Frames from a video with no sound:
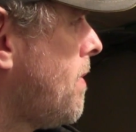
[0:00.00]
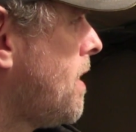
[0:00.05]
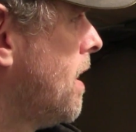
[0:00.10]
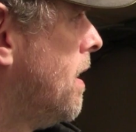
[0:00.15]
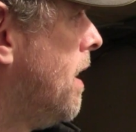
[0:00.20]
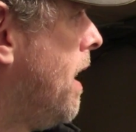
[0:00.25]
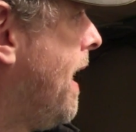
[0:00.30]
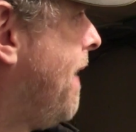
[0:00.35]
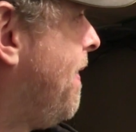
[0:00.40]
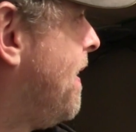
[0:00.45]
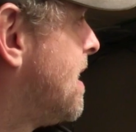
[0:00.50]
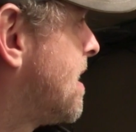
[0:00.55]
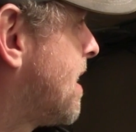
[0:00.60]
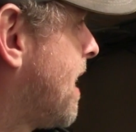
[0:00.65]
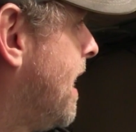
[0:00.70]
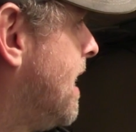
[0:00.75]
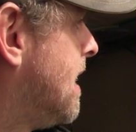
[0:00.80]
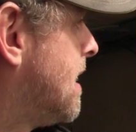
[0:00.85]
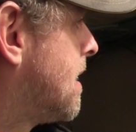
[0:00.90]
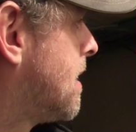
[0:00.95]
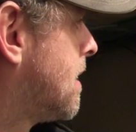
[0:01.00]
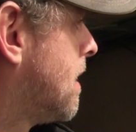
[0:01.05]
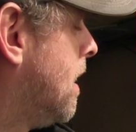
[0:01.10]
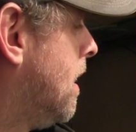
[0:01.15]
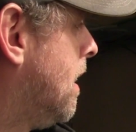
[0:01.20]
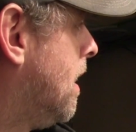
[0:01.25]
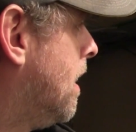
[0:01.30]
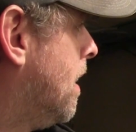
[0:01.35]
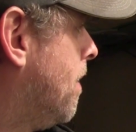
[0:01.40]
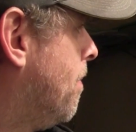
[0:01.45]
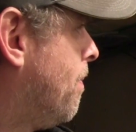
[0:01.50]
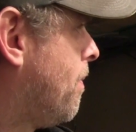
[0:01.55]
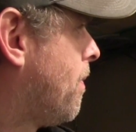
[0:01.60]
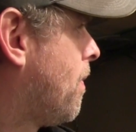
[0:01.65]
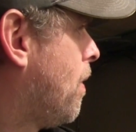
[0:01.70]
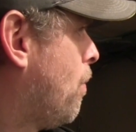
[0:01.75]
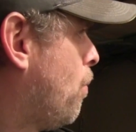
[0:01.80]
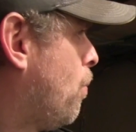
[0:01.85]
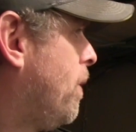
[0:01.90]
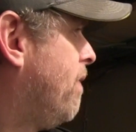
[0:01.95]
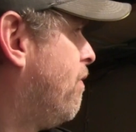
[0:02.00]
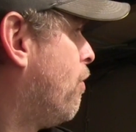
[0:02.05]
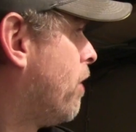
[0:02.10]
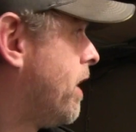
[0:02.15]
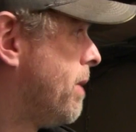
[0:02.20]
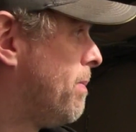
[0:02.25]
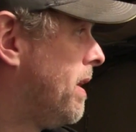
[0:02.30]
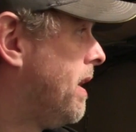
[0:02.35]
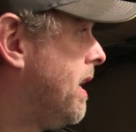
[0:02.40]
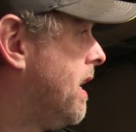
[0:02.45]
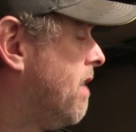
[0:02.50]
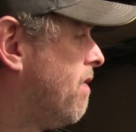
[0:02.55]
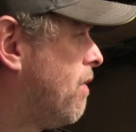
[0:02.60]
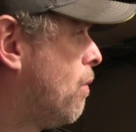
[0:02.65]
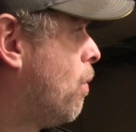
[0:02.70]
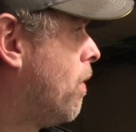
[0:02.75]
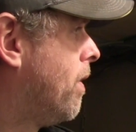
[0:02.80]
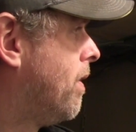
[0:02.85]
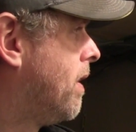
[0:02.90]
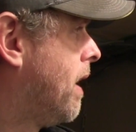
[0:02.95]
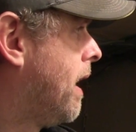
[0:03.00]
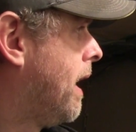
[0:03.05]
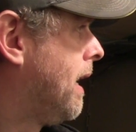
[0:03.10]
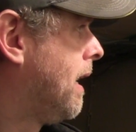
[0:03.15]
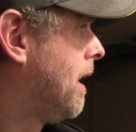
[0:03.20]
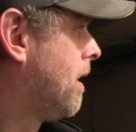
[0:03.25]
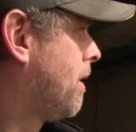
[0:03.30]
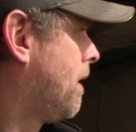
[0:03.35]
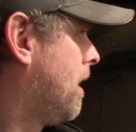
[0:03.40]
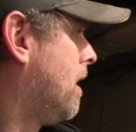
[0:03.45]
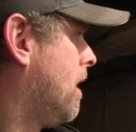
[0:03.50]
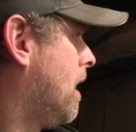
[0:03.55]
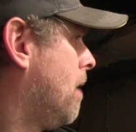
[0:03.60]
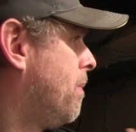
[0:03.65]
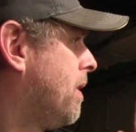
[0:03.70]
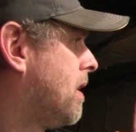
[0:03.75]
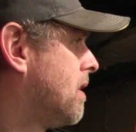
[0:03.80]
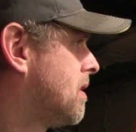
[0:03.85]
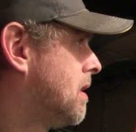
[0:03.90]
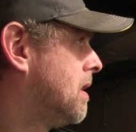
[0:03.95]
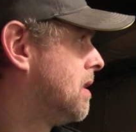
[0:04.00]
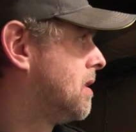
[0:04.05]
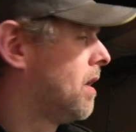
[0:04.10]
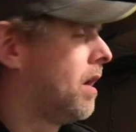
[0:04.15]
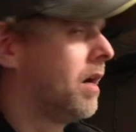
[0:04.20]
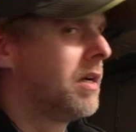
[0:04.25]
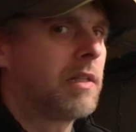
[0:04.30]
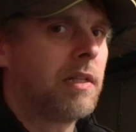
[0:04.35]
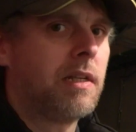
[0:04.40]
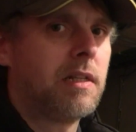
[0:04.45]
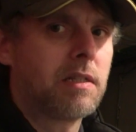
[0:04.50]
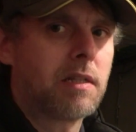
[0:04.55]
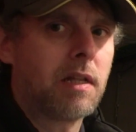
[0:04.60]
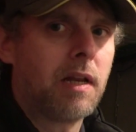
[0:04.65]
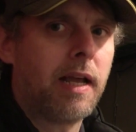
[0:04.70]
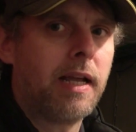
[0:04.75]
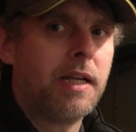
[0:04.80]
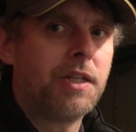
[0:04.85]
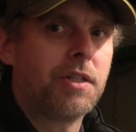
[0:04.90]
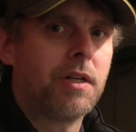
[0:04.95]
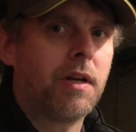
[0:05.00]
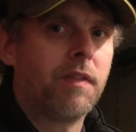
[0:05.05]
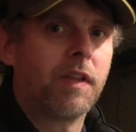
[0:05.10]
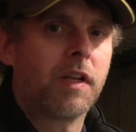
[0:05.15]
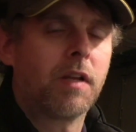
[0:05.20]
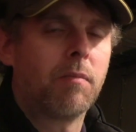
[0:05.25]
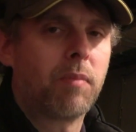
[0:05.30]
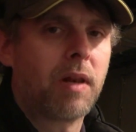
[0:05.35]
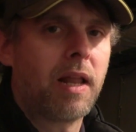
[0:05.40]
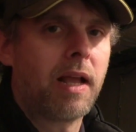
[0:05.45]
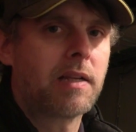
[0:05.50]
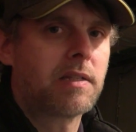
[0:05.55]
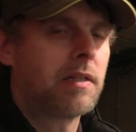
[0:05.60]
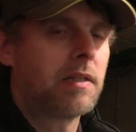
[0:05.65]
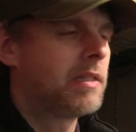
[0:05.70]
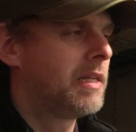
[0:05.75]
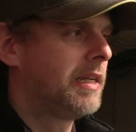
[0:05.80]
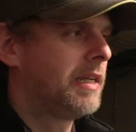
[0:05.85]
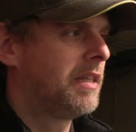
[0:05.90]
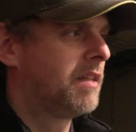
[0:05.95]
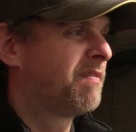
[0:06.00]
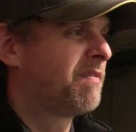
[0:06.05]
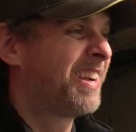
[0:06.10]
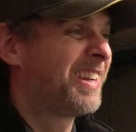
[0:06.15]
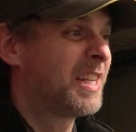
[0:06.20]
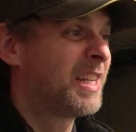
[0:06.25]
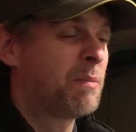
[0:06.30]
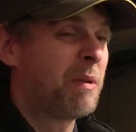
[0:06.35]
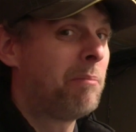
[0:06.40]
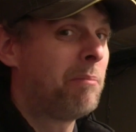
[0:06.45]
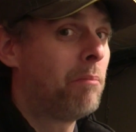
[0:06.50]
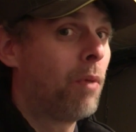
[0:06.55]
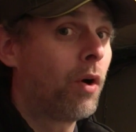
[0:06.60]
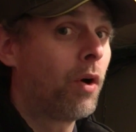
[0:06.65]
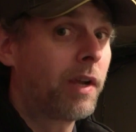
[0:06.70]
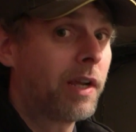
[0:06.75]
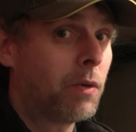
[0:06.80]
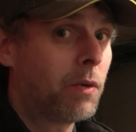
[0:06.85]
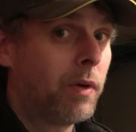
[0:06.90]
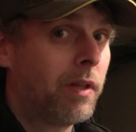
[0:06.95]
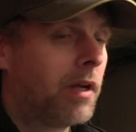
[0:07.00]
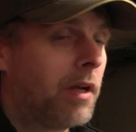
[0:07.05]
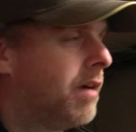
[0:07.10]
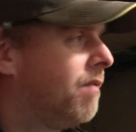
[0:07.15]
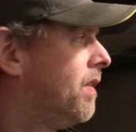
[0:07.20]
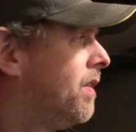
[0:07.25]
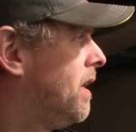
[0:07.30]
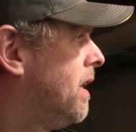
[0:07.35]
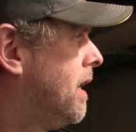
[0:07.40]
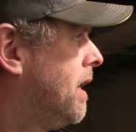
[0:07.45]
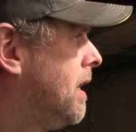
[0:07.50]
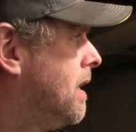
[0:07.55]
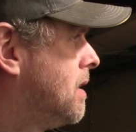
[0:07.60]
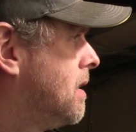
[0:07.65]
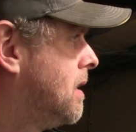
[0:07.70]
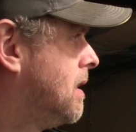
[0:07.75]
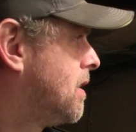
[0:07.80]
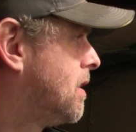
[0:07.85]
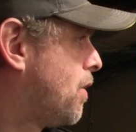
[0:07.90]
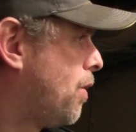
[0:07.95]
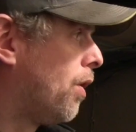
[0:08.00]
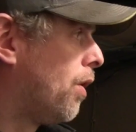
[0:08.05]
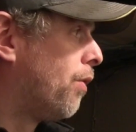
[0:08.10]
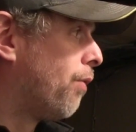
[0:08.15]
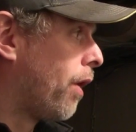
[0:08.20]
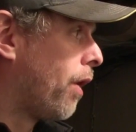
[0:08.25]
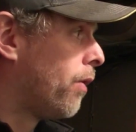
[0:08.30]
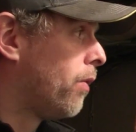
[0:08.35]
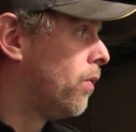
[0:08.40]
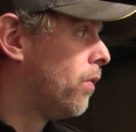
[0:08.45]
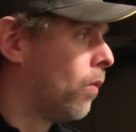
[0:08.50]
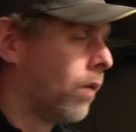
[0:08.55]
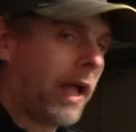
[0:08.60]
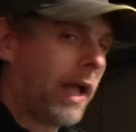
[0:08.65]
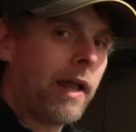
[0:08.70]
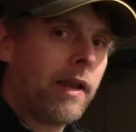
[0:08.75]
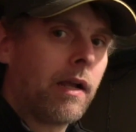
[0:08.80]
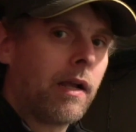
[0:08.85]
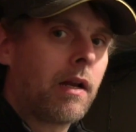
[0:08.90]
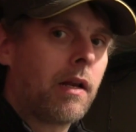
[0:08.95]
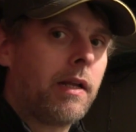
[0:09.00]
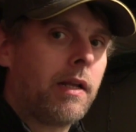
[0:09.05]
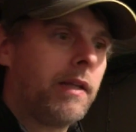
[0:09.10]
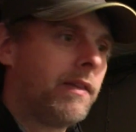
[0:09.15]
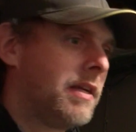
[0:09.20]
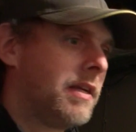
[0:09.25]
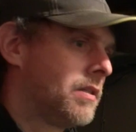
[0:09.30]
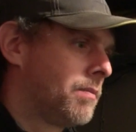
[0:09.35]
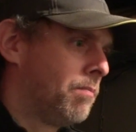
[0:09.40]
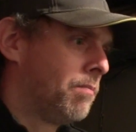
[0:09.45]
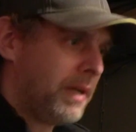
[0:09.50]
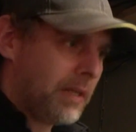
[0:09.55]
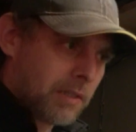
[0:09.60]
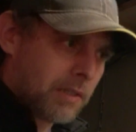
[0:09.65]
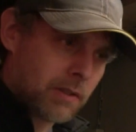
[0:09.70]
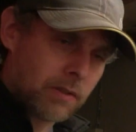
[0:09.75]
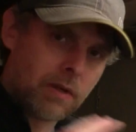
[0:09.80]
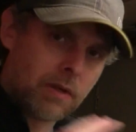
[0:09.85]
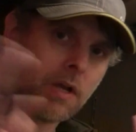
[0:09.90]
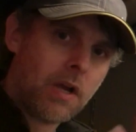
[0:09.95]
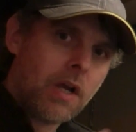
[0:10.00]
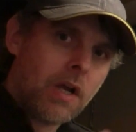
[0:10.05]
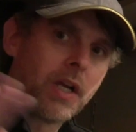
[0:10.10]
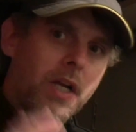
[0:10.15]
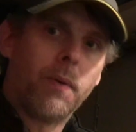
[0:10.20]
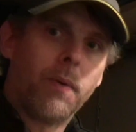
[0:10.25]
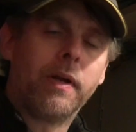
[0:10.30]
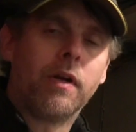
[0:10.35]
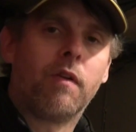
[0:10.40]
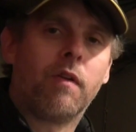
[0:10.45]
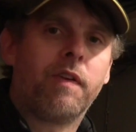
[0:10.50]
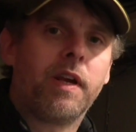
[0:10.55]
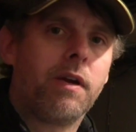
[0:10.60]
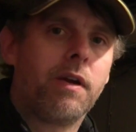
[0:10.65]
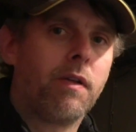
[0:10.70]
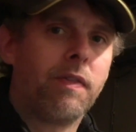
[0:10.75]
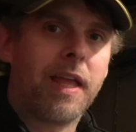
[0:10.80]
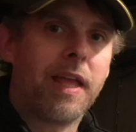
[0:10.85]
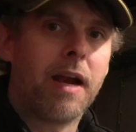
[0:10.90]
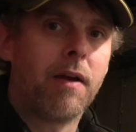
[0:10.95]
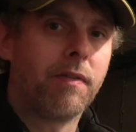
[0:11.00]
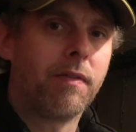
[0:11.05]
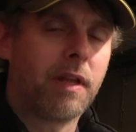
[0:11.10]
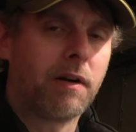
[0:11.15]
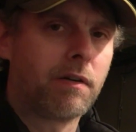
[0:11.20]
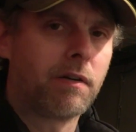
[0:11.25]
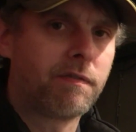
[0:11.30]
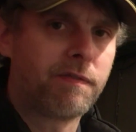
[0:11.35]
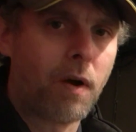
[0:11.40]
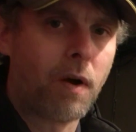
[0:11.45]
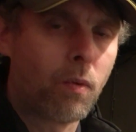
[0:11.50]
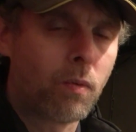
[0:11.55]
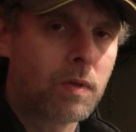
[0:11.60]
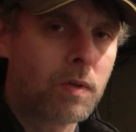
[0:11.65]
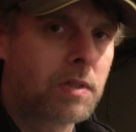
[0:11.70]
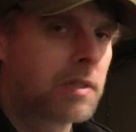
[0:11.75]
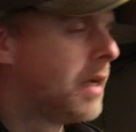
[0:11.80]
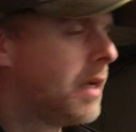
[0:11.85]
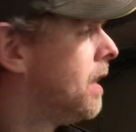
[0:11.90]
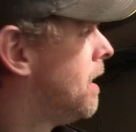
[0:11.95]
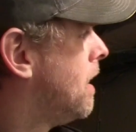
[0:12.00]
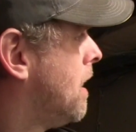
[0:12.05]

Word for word: Uh, in this case, um, we've already been here for one day, uh, and because of the size of the installation and the complexity and the fact it's been monkeyed with over the years, it's grown organically, and there's bits going off here and there, and there are faults.